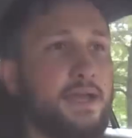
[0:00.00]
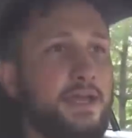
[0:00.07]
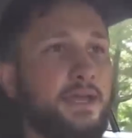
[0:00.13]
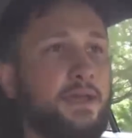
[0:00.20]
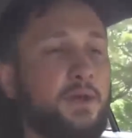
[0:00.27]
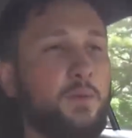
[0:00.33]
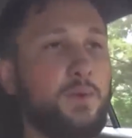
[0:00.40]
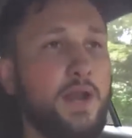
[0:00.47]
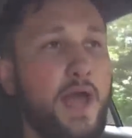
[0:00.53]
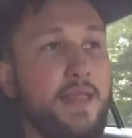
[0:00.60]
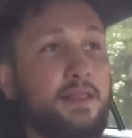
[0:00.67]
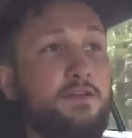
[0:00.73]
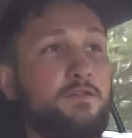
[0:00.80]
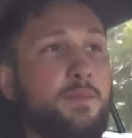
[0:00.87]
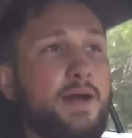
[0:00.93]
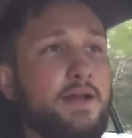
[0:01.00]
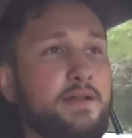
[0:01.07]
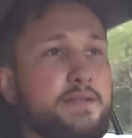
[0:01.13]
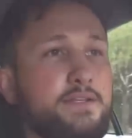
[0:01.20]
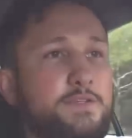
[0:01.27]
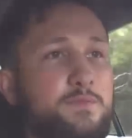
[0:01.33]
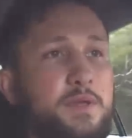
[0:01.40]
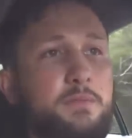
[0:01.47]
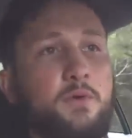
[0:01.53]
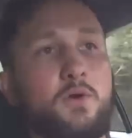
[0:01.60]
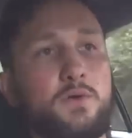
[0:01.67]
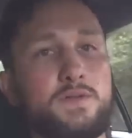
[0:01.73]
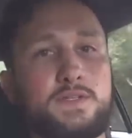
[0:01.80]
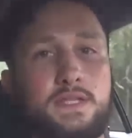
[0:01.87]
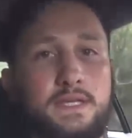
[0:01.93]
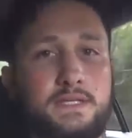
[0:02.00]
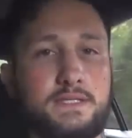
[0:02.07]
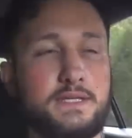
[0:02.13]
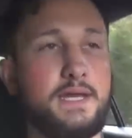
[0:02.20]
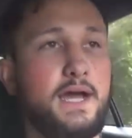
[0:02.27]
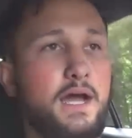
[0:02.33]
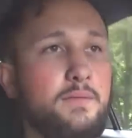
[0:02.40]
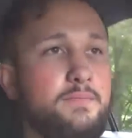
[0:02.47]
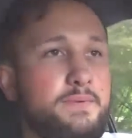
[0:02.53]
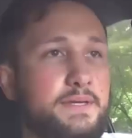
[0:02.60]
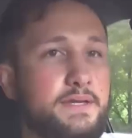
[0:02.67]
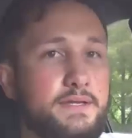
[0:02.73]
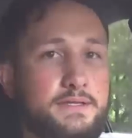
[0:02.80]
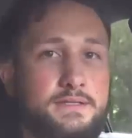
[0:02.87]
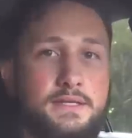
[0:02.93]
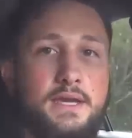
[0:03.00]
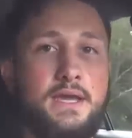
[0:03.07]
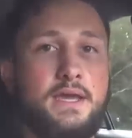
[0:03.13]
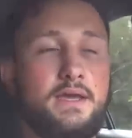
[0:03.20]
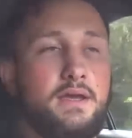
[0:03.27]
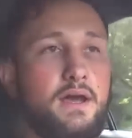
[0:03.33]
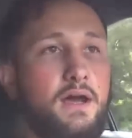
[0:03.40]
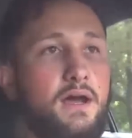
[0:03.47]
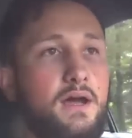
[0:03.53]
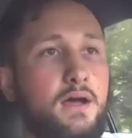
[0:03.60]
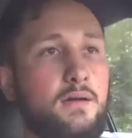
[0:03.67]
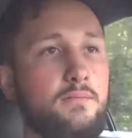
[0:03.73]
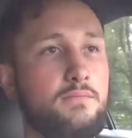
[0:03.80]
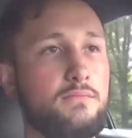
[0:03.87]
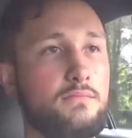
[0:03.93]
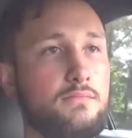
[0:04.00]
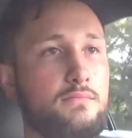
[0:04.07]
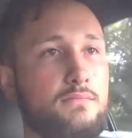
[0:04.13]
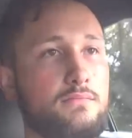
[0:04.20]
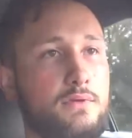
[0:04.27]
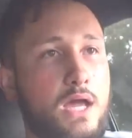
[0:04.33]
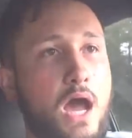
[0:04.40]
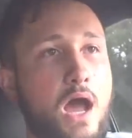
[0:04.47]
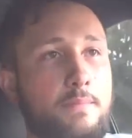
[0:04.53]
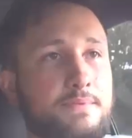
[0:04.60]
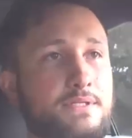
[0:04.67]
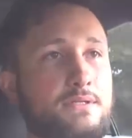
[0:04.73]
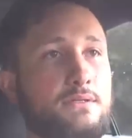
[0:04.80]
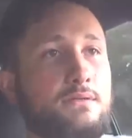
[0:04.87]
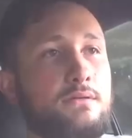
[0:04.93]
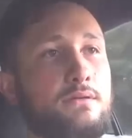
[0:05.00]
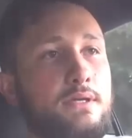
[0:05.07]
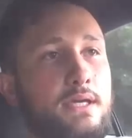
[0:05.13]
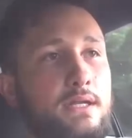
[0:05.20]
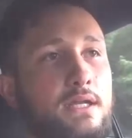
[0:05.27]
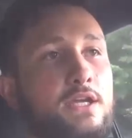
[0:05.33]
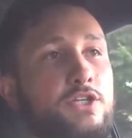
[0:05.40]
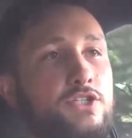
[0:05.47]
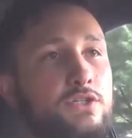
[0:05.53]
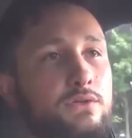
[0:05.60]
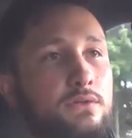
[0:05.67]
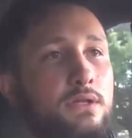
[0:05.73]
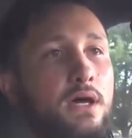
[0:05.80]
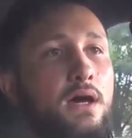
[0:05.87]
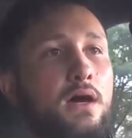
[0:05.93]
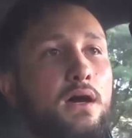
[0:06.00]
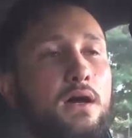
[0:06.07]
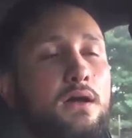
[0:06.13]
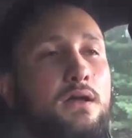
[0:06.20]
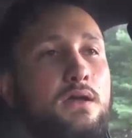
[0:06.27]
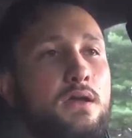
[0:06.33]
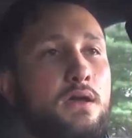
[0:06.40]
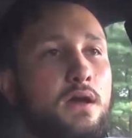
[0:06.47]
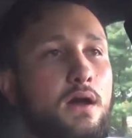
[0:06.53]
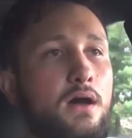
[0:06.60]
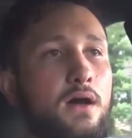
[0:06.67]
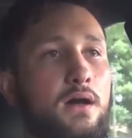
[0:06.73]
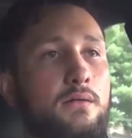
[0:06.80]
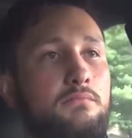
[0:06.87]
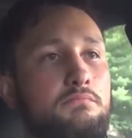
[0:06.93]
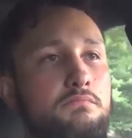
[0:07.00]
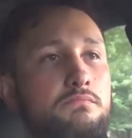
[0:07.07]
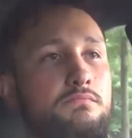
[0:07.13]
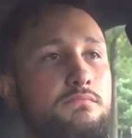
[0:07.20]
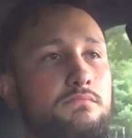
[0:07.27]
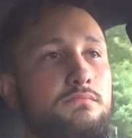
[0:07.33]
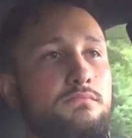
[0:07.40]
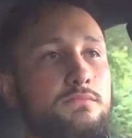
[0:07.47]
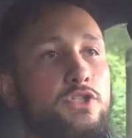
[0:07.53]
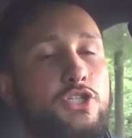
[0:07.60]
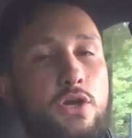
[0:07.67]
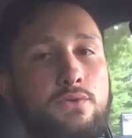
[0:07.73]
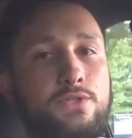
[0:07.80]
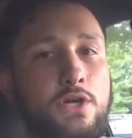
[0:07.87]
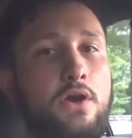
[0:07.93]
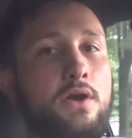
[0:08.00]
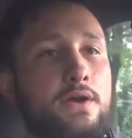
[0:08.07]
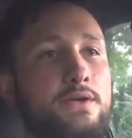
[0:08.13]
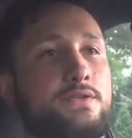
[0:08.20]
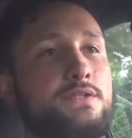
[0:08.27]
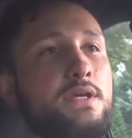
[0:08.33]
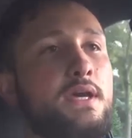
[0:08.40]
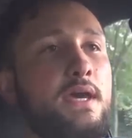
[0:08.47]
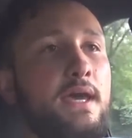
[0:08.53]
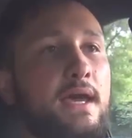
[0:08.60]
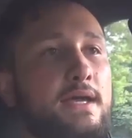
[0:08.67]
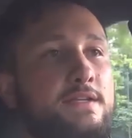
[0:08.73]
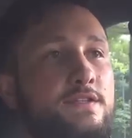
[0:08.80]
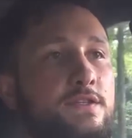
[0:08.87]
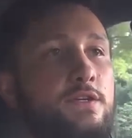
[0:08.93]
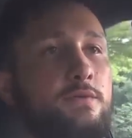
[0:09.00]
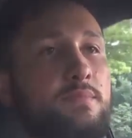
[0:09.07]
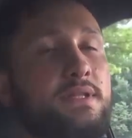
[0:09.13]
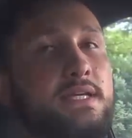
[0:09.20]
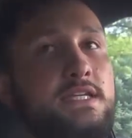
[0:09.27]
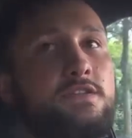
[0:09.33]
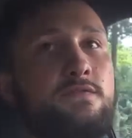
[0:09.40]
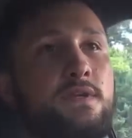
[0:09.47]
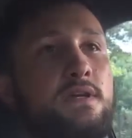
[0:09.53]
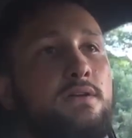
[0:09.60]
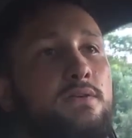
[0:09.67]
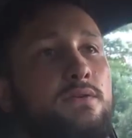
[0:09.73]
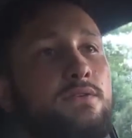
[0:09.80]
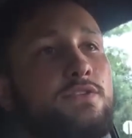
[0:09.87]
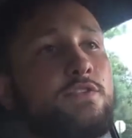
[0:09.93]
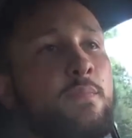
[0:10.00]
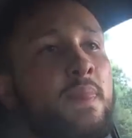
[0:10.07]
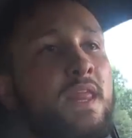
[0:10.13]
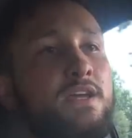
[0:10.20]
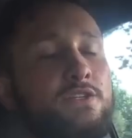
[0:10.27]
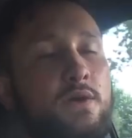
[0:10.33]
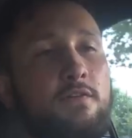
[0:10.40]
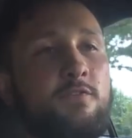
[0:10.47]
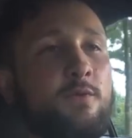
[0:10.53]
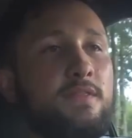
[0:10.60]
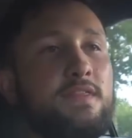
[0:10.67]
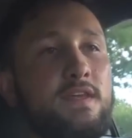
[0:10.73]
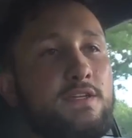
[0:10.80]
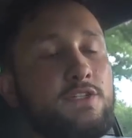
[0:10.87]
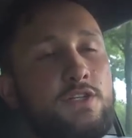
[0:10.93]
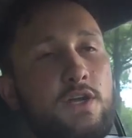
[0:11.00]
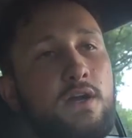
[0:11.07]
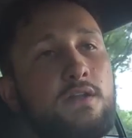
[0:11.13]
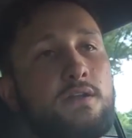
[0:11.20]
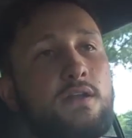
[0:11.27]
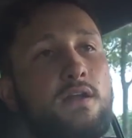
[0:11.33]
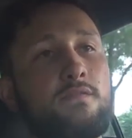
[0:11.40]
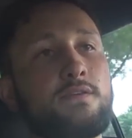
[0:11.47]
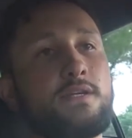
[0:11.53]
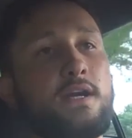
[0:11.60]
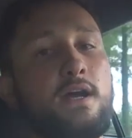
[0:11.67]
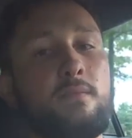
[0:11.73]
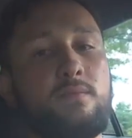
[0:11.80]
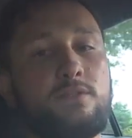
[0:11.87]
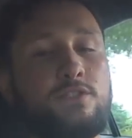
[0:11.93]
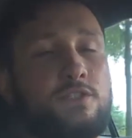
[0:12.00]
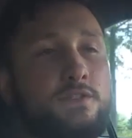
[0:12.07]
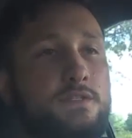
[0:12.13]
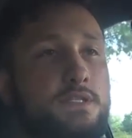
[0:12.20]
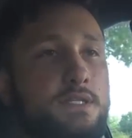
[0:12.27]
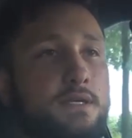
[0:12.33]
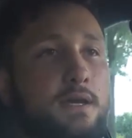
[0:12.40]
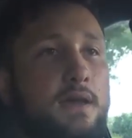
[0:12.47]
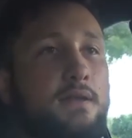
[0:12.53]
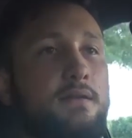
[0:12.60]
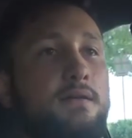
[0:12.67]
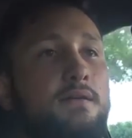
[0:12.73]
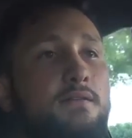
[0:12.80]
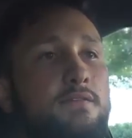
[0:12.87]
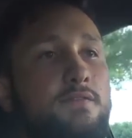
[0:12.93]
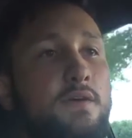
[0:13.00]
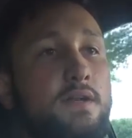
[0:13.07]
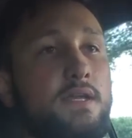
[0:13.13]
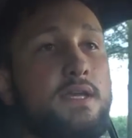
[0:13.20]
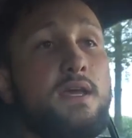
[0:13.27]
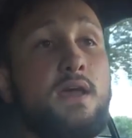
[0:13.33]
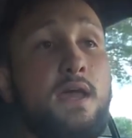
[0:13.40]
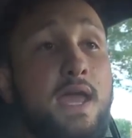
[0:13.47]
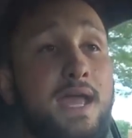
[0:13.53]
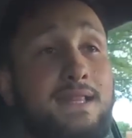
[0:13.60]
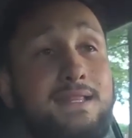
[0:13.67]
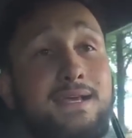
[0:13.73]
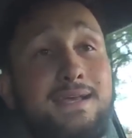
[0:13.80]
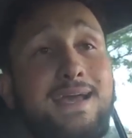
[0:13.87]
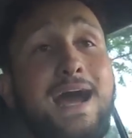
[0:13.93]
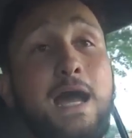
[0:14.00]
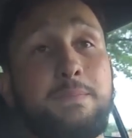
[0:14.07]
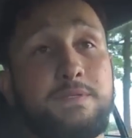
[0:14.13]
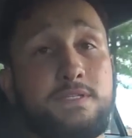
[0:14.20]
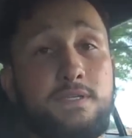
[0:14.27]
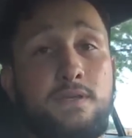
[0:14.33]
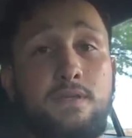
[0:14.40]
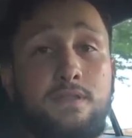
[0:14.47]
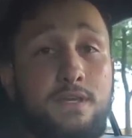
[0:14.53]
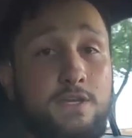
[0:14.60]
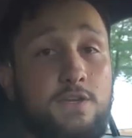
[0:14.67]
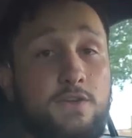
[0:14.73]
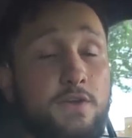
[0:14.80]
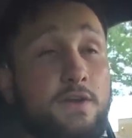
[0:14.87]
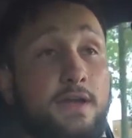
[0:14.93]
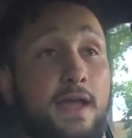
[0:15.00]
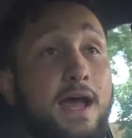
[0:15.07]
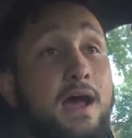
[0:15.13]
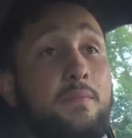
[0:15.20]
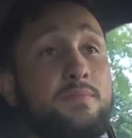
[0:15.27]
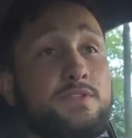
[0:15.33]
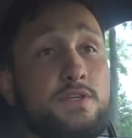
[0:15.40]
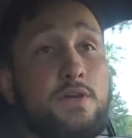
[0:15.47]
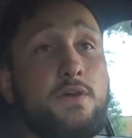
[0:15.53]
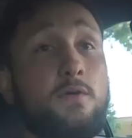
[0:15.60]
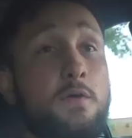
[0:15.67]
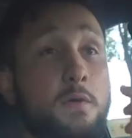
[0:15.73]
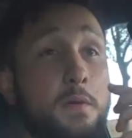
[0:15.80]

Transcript: And what I love about it is people always think it's a cop because cops get issued the SHO Taurus as their police vehicles, so everyone thinks you're an undercover cop, which is kind of funny. And then cops think you're a cop, so